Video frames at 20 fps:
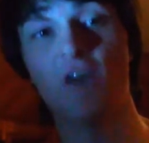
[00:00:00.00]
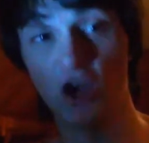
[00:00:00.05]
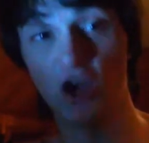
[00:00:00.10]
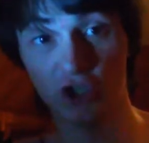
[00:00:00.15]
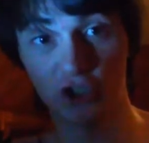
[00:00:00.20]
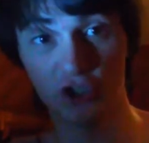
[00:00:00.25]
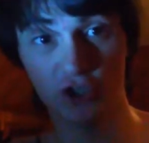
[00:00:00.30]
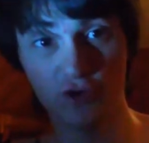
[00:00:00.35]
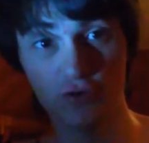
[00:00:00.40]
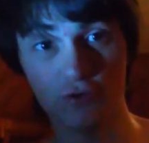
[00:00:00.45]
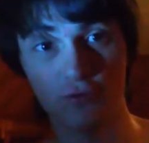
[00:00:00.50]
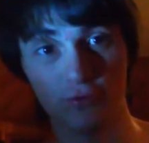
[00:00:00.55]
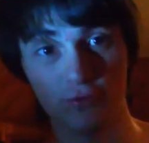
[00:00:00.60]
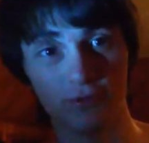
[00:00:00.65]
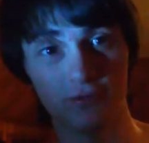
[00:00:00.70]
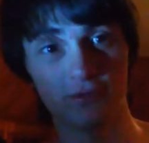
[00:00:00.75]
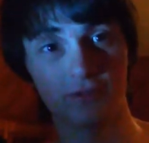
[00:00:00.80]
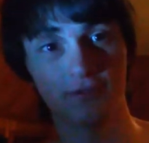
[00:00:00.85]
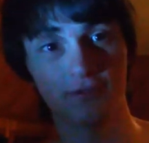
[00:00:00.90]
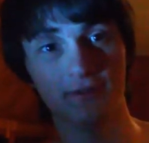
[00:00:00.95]
Fuck
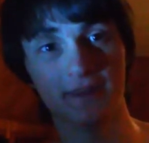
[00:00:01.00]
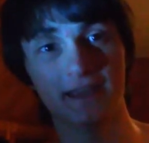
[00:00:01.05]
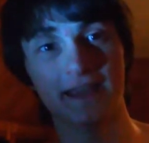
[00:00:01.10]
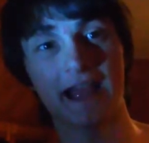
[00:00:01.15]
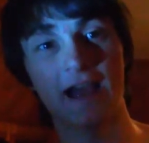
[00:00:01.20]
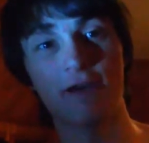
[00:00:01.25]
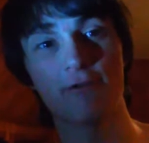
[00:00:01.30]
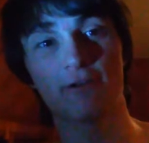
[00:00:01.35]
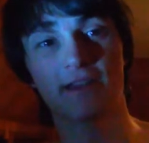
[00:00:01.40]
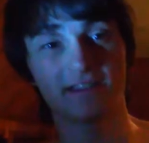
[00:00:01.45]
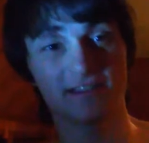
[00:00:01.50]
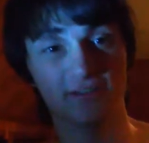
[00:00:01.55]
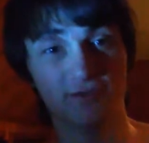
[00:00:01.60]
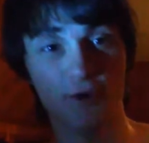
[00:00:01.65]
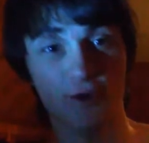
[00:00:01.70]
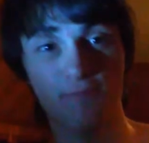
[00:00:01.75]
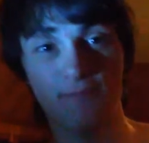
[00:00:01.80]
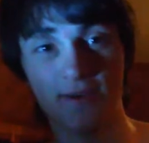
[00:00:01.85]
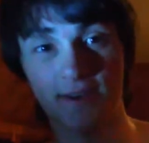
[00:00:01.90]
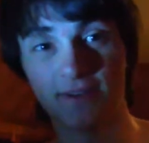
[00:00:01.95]
you. Like, I would get
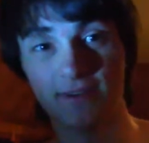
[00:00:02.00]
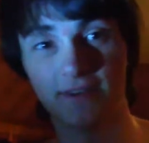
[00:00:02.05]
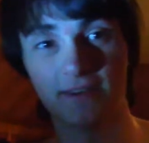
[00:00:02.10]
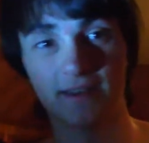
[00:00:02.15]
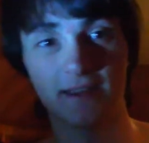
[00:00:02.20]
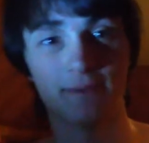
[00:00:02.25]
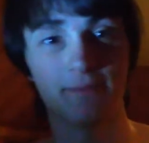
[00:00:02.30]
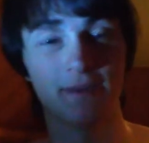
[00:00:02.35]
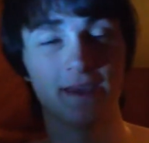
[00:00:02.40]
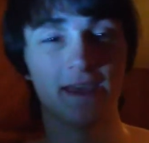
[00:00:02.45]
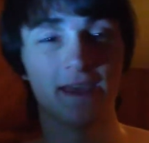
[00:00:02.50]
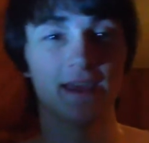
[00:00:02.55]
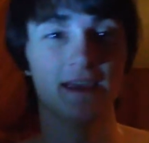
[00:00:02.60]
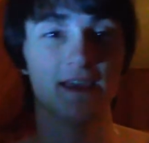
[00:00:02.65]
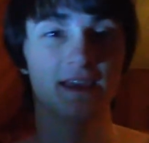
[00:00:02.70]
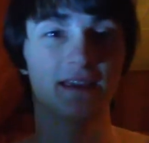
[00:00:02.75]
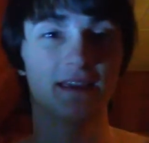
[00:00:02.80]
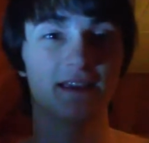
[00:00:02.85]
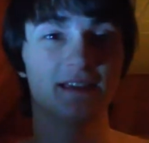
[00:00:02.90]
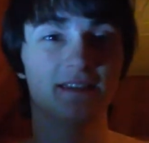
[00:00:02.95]
so pissed at him
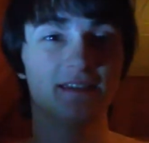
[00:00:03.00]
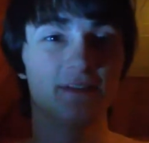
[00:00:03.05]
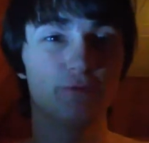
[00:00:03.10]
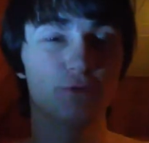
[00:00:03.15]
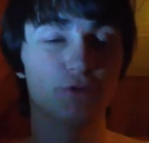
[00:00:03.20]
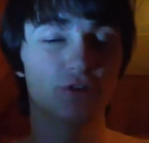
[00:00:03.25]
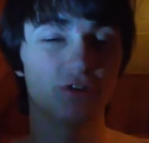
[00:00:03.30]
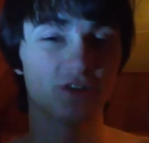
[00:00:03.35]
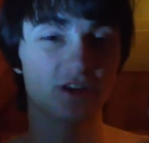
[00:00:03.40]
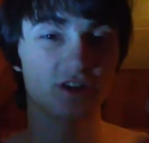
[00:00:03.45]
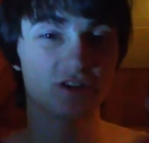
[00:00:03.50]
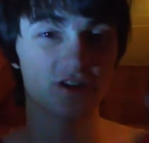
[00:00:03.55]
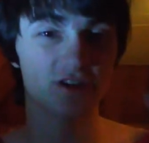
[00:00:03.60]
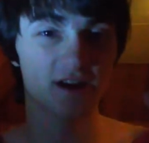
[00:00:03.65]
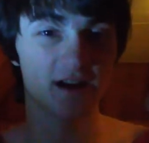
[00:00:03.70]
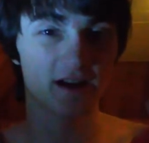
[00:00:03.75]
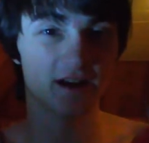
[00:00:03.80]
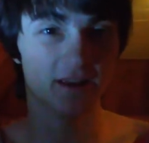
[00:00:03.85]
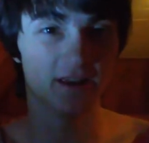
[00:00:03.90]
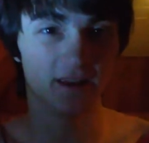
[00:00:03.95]
because he was
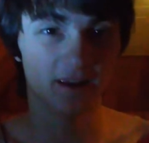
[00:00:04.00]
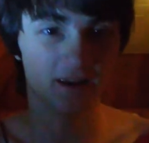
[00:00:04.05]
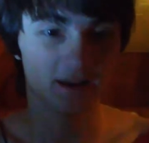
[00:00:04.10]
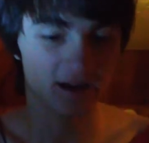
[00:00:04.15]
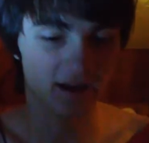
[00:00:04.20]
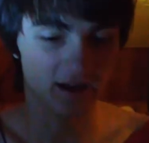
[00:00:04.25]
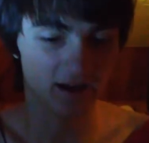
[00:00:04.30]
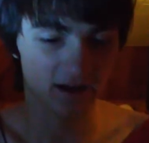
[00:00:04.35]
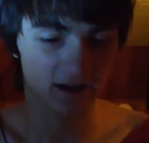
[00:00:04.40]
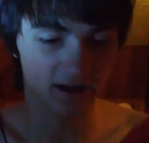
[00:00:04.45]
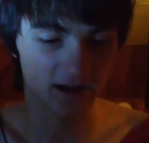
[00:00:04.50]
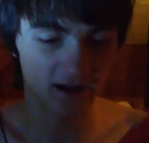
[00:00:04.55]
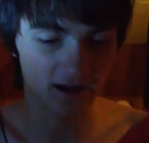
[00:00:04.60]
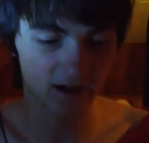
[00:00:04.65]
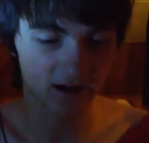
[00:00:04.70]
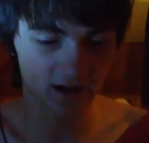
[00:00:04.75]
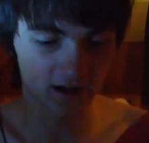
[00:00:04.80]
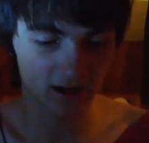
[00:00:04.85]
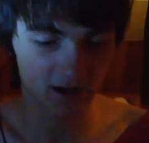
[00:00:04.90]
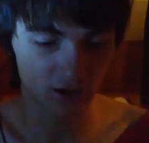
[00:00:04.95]
such a
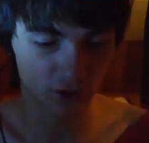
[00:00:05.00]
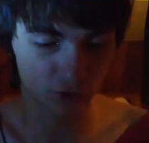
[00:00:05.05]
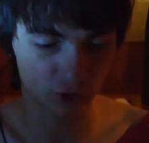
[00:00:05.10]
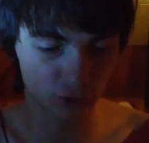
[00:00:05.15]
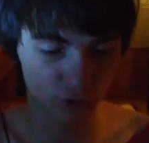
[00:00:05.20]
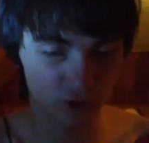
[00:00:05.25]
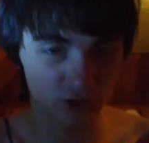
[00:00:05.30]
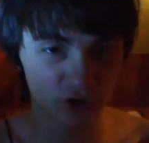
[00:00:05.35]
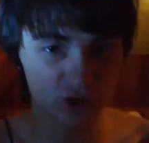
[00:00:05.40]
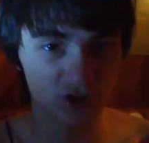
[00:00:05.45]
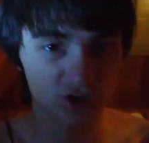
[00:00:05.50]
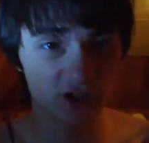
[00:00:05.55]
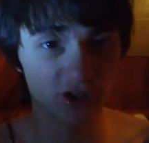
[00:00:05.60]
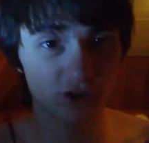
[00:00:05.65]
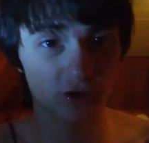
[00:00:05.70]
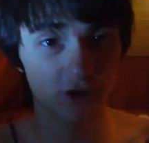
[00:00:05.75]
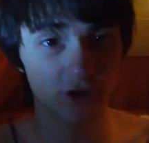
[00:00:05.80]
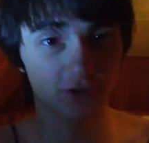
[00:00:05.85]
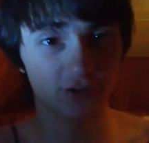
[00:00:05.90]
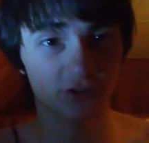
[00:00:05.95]

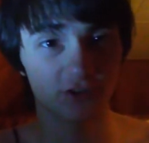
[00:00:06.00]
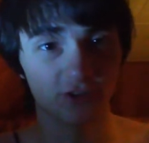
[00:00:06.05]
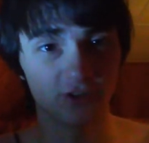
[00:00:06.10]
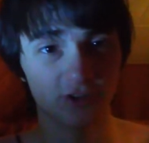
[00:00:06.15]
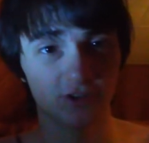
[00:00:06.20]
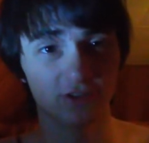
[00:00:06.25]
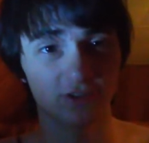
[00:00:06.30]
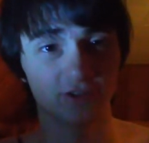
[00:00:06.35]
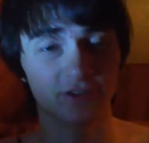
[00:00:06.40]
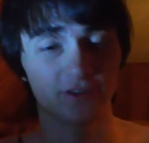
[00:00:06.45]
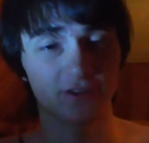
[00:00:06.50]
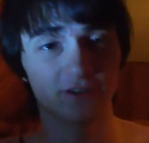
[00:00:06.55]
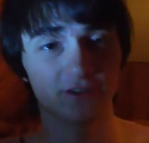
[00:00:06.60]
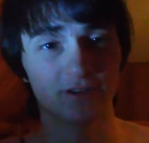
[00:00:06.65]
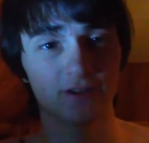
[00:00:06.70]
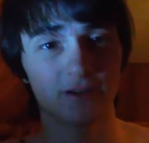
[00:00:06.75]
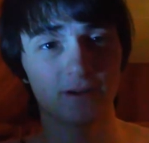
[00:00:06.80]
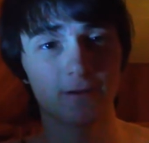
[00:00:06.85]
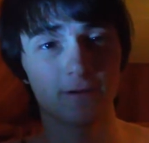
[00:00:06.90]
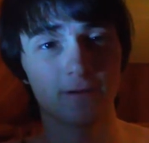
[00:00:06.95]
cringy narcissist.
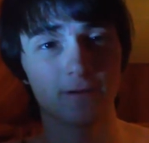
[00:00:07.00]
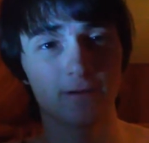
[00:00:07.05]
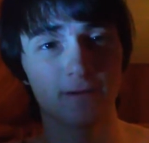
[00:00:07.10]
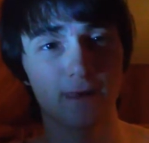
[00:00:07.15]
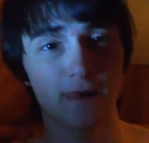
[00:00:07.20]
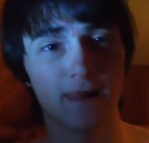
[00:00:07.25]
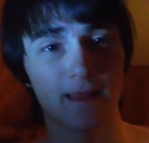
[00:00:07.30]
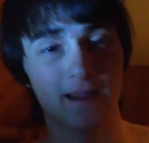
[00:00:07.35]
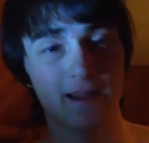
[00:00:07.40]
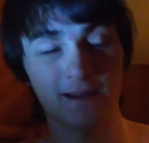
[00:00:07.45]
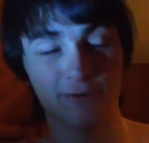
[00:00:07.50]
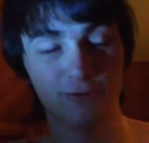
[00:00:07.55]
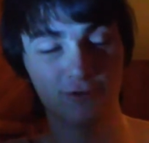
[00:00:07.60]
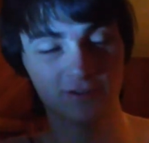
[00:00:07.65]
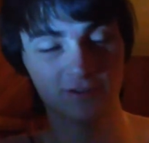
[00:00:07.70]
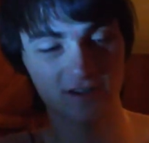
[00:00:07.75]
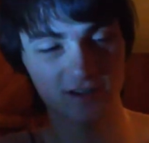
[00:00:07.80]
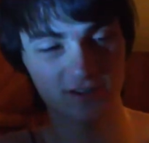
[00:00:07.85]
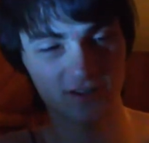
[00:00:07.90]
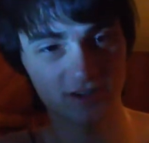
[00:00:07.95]
He
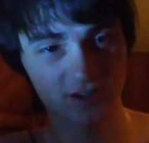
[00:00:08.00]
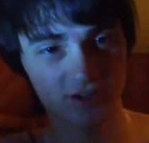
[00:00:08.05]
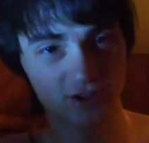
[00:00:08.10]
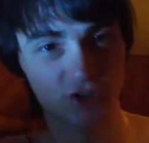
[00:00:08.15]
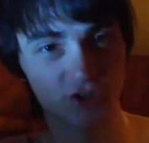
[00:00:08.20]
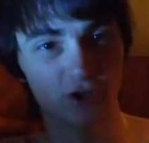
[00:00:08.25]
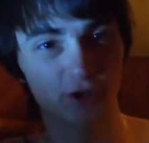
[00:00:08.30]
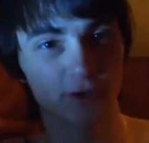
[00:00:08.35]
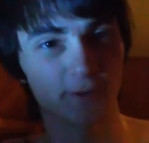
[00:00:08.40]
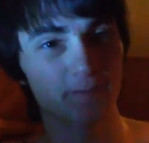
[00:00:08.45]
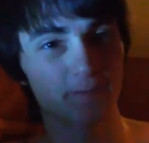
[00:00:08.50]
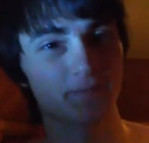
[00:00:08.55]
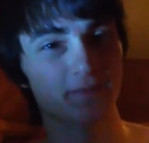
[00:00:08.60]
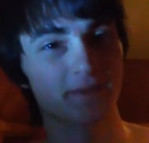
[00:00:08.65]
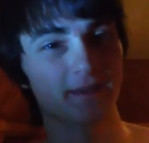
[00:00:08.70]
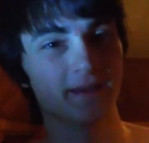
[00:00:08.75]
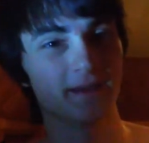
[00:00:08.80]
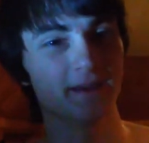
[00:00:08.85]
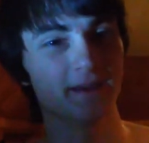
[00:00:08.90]
was such a jerk.